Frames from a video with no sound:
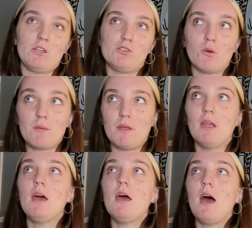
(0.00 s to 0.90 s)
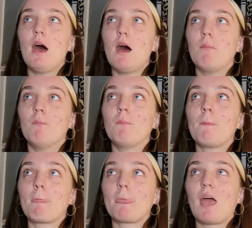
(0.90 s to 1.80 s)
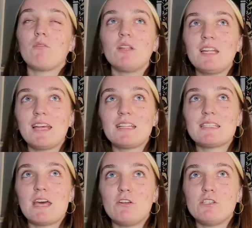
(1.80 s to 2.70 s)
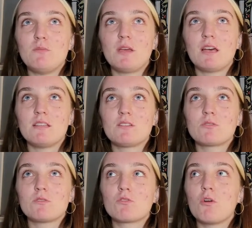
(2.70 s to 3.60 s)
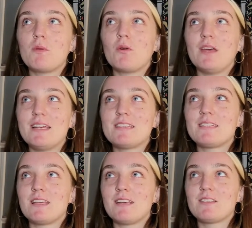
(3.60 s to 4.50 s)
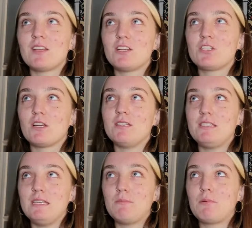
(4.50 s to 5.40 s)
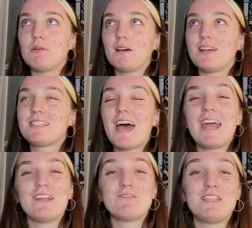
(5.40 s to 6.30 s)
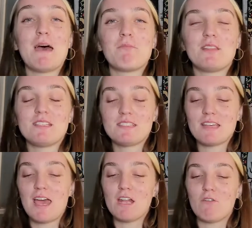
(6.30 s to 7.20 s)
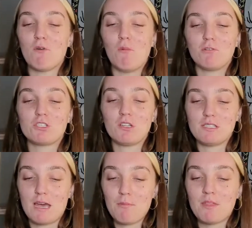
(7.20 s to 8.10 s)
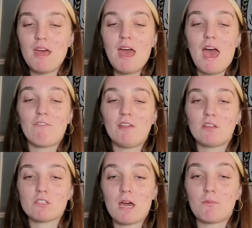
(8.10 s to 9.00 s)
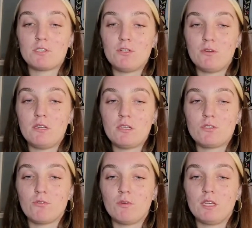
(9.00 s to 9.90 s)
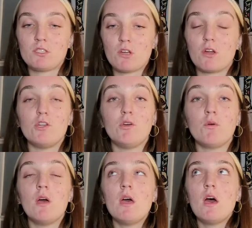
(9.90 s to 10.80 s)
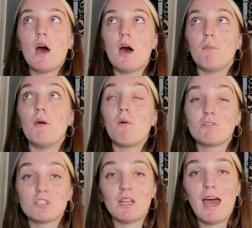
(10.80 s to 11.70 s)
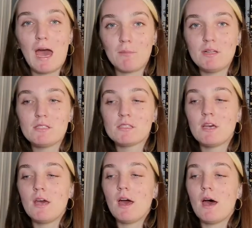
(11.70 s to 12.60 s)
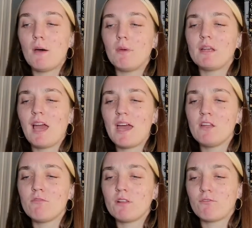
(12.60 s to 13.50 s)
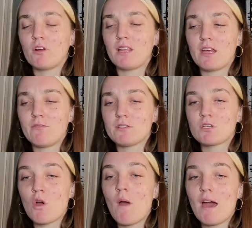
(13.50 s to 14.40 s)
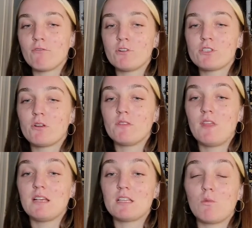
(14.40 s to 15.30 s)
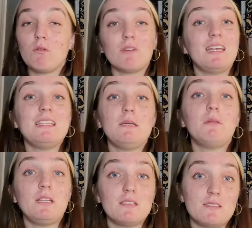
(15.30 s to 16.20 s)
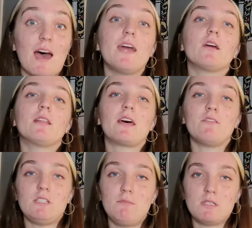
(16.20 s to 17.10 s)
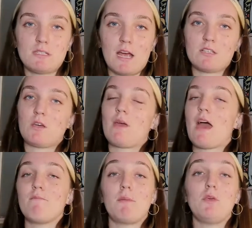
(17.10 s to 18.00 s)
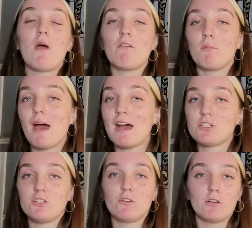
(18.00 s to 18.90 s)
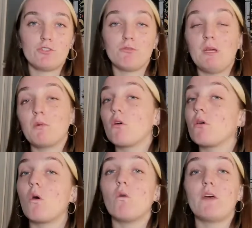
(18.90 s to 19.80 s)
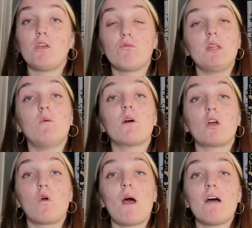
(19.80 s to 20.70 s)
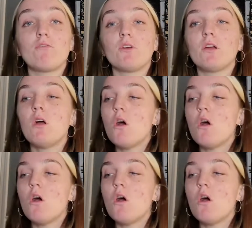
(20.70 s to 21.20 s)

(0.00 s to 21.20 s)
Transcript: enjoyment? I really like this energy because Scorpio is such a sign of depth. It's a sign of emotional depth. I feel like there's opportunities to really start new emotional habits. And kind of for a lot of us go after certain things that we really deeply desire, a lot of deep desires that we have. Maybe you have a passion or a dream or a goal that you really want to go after,